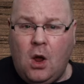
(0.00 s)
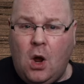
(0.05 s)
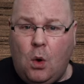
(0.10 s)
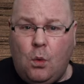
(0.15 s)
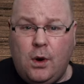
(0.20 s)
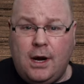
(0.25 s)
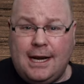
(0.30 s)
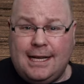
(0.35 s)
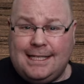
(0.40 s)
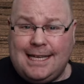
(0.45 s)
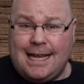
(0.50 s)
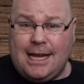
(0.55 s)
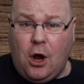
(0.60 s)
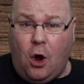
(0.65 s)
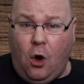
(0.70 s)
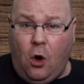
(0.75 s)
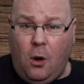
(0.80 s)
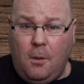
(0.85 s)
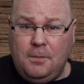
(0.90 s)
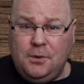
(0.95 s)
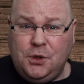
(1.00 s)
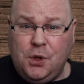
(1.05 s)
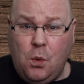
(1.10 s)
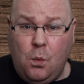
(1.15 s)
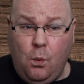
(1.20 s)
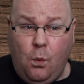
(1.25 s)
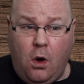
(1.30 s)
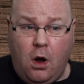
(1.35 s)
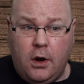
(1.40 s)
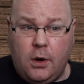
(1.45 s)
We're going to take
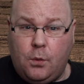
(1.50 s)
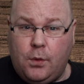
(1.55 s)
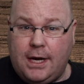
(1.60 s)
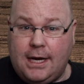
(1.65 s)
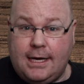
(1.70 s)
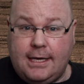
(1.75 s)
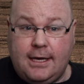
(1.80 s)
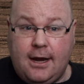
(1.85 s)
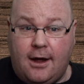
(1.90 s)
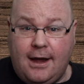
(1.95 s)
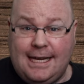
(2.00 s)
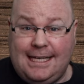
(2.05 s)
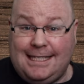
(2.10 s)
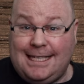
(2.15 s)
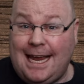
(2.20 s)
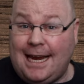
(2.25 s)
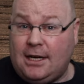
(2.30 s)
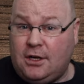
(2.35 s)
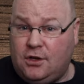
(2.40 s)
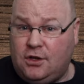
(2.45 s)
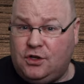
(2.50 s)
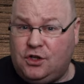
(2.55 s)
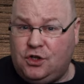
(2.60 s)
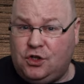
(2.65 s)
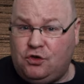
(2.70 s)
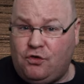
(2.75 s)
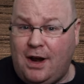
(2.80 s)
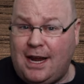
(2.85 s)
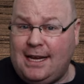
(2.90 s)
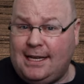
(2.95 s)
option 1 and we're going to dissect the
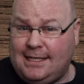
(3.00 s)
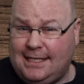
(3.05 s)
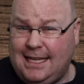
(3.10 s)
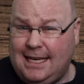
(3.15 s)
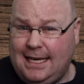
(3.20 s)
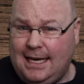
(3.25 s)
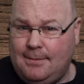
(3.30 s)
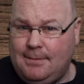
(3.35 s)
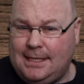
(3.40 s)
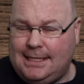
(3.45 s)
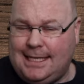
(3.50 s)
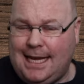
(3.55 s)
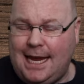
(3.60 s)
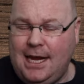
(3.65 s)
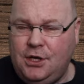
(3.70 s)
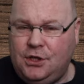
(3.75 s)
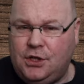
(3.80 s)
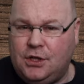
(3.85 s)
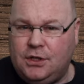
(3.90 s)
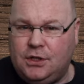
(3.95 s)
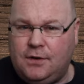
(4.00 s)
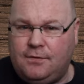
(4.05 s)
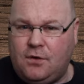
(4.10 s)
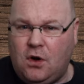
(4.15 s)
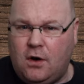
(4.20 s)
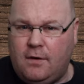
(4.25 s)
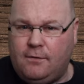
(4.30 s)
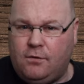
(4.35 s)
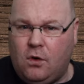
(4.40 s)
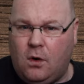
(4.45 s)
strengths and limitations of
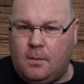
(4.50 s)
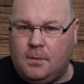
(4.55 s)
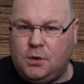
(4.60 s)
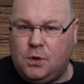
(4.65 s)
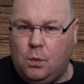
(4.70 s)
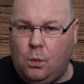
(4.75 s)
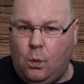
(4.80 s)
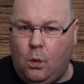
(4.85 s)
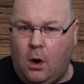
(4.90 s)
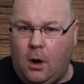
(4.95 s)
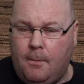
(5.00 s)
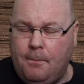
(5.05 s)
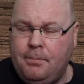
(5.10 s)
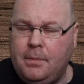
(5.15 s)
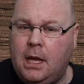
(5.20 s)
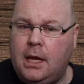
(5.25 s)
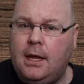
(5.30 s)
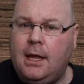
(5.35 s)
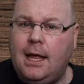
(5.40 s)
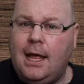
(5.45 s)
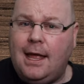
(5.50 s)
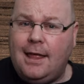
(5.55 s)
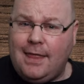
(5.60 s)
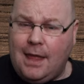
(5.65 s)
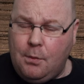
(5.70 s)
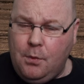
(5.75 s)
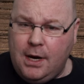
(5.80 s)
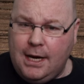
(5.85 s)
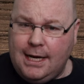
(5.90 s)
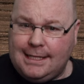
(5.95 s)
going for option 1.
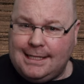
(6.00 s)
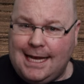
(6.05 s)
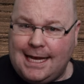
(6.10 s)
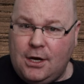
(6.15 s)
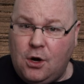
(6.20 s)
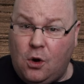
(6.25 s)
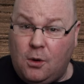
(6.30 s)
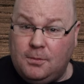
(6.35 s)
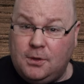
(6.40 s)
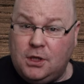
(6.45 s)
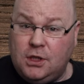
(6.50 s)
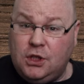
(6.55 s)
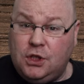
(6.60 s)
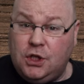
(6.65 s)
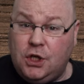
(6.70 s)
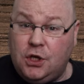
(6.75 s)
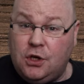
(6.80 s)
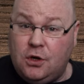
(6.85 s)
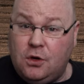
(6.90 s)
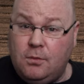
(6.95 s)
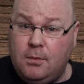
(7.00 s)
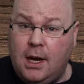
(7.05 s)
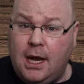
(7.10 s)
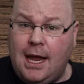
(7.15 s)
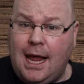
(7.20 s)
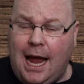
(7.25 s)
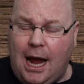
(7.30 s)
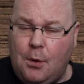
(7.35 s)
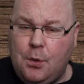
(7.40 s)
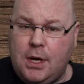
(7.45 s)
Then we're going to take option 2
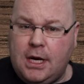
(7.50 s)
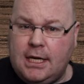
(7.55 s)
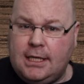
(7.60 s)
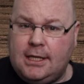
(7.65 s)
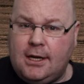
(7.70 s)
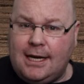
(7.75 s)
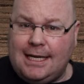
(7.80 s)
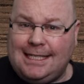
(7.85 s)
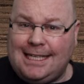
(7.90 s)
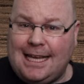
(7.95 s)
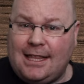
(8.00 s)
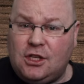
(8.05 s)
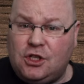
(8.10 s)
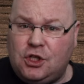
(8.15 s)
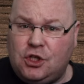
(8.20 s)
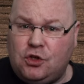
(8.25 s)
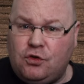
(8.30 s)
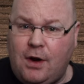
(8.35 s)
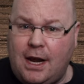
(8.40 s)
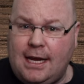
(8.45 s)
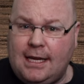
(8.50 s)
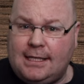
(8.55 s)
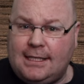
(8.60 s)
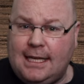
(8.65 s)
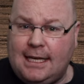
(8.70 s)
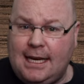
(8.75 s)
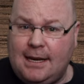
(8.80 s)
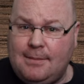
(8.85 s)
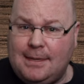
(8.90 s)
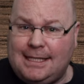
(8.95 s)
and we're going to dissect the strengths
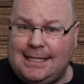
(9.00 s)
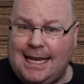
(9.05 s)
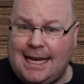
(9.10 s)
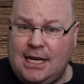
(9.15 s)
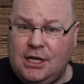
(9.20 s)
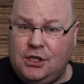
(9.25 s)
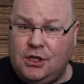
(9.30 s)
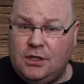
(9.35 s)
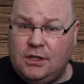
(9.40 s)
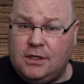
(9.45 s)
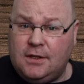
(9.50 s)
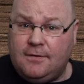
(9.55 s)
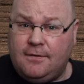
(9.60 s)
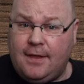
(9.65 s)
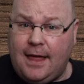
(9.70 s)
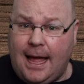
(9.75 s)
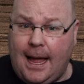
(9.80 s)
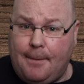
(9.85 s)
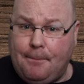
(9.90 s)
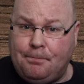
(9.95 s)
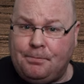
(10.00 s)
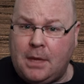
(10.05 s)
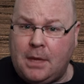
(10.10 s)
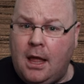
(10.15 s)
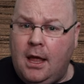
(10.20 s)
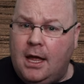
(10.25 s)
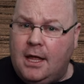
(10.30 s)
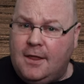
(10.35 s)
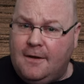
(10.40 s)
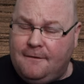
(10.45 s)
and limitations of that.
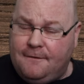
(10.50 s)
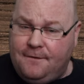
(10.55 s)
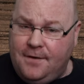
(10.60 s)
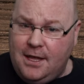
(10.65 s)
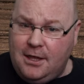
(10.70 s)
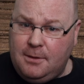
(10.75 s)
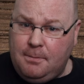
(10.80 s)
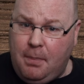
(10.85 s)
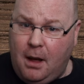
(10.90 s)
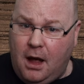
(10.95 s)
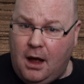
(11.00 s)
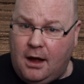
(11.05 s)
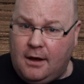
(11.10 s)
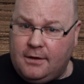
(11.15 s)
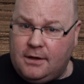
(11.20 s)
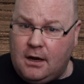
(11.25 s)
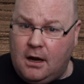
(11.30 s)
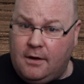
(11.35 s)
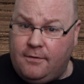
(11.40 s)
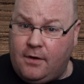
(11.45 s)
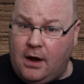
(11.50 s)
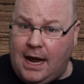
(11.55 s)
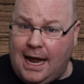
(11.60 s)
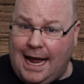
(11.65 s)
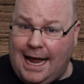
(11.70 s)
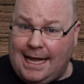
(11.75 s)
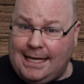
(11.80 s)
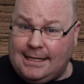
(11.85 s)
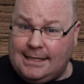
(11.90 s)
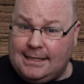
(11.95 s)
The 5th part of our
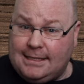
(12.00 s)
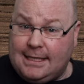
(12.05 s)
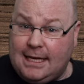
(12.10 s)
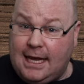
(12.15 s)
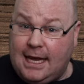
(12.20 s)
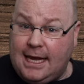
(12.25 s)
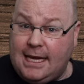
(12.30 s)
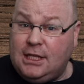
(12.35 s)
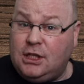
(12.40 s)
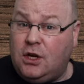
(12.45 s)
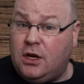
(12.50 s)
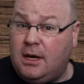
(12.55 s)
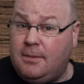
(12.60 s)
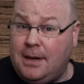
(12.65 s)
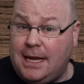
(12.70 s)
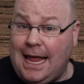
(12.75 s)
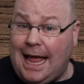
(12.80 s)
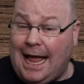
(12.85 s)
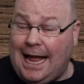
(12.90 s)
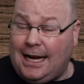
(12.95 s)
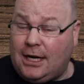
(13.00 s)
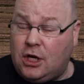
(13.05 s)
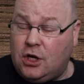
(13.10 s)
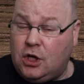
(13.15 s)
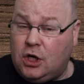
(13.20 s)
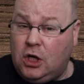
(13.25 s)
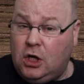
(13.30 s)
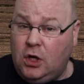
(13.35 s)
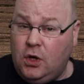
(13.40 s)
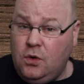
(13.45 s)
answer is going to be our
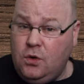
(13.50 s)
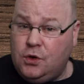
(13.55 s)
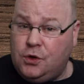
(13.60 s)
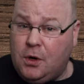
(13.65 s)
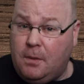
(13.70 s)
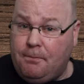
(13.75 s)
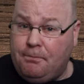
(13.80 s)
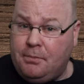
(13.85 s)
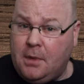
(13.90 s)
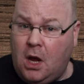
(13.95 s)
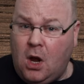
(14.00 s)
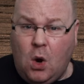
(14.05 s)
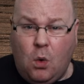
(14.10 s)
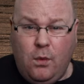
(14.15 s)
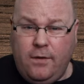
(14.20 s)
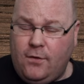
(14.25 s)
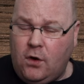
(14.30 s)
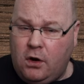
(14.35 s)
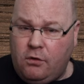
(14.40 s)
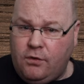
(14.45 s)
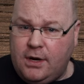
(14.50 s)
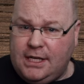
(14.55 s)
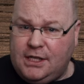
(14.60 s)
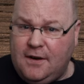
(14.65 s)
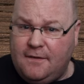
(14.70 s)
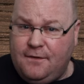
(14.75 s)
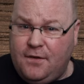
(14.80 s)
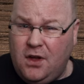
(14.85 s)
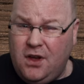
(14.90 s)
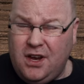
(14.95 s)
conclusion. We've got to reach
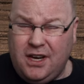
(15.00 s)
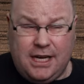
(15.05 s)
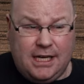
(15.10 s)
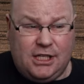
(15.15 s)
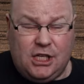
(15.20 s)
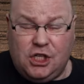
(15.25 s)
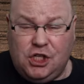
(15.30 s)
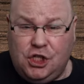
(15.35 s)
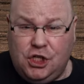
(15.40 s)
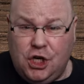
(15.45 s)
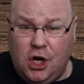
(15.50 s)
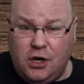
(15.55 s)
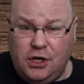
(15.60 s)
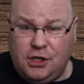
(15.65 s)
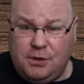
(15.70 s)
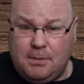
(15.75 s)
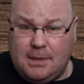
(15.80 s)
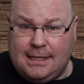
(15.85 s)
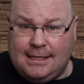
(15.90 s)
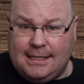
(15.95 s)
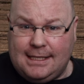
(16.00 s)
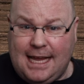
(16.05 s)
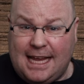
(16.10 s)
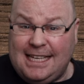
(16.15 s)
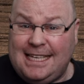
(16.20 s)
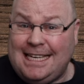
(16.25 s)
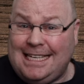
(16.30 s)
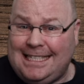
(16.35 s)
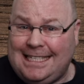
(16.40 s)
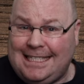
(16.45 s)
a verdict, a judgment, a
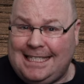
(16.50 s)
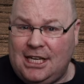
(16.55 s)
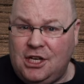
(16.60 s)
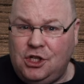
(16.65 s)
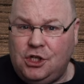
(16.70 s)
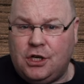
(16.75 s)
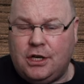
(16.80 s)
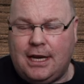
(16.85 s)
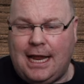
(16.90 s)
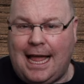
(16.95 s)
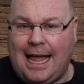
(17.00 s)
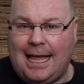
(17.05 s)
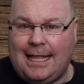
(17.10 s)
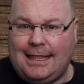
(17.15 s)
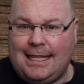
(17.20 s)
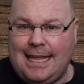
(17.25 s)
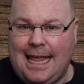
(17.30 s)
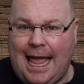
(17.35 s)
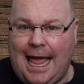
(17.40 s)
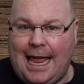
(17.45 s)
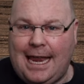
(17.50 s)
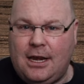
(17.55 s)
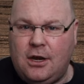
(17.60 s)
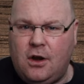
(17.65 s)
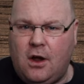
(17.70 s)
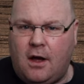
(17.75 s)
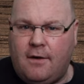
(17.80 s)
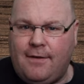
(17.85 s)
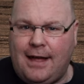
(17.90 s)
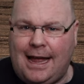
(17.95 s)
decision at the
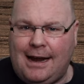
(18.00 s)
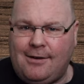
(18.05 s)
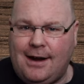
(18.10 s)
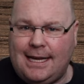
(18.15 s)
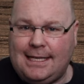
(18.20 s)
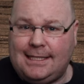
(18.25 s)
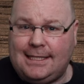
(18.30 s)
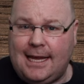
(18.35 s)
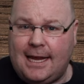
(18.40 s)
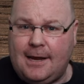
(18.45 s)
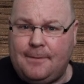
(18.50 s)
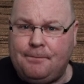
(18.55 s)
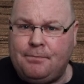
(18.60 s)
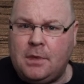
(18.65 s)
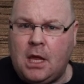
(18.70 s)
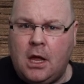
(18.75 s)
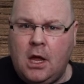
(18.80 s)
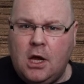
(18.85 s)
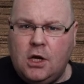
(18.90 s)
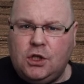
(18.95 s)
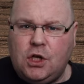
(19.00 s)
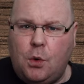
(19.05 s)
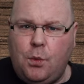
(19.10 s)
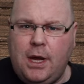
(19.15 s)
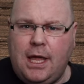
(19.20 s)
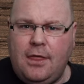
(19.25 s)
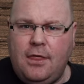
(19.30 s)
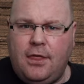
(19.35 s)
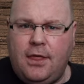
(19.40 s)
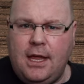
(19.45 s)
end of our essay. So we
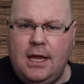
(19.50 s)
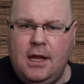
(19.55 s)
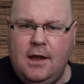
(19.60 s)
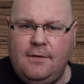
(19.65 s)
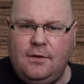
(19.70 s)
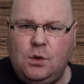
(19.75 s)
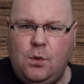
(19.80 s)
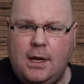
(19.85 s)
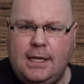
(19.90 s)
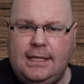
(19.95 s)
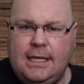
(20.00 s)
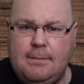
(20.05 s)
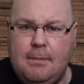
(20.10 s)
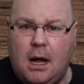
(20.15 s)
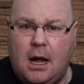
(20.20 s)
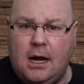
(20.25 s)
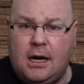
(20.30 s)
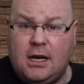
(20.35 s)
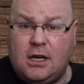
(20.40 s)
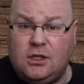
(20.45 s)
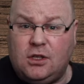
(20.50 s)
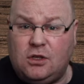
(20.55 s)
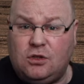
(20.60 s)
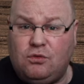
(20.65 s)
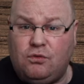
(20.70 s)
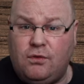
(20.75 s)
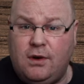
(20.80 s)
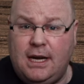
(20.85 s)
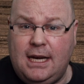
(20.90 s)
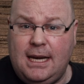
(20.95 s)
can think of 20 markers as
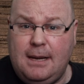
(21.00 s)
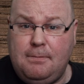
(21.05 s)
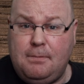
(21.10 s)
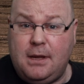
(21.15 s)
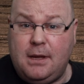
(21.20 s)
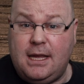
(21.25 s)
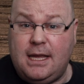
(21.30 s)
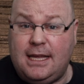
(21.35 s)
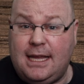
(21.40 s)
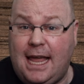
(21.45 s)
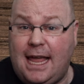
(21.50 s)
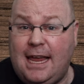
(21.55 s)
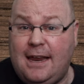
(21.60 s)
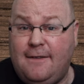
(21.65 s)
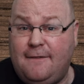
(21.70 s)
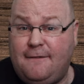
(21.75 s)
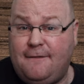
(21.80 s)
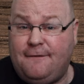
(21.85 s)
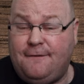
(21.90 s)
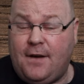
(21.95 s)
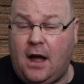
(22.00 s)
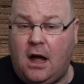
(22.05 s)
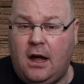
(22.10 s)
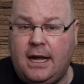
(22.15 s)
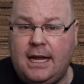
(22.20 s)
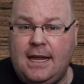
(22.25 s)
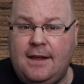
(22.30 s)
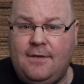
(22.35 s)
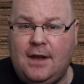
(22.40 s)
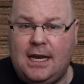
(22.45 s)
really being in
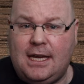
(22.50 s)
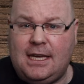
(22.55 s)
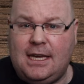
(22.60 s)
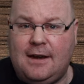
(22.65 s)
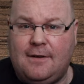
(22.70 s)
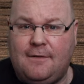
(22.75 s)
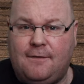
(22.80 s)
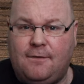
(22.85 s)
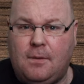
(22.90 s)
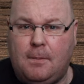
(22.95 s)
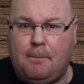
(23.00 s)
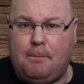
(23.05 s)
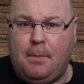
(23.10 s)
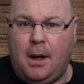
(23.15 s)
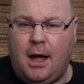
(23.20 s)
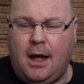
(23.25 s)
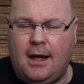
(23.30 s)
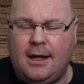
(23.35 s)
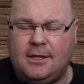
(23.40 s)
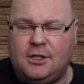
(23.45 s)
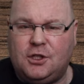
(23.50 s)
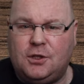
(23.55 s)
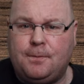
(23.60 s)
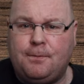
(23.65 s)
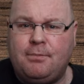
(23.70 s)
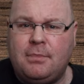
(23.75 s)
5 different parts.